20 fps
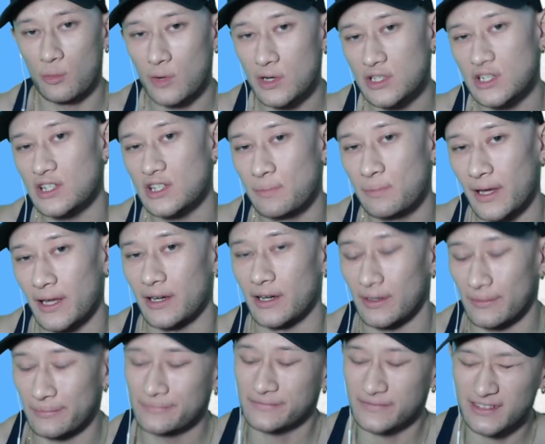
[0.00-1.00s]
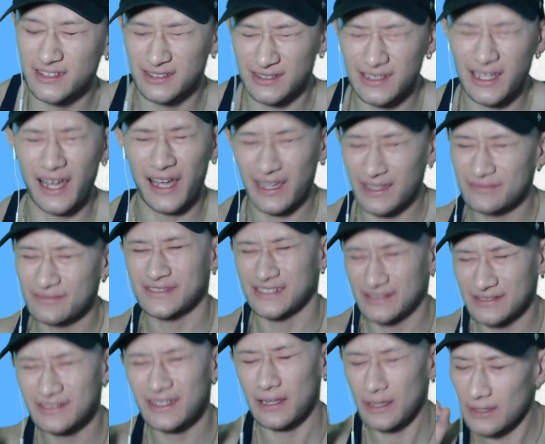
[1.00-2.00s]
is better?
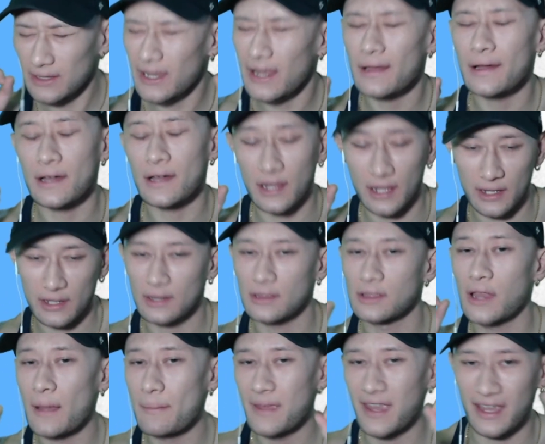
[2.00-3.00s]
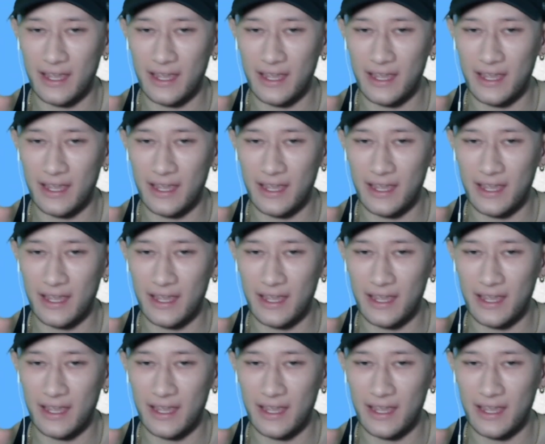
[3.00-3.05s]
Let me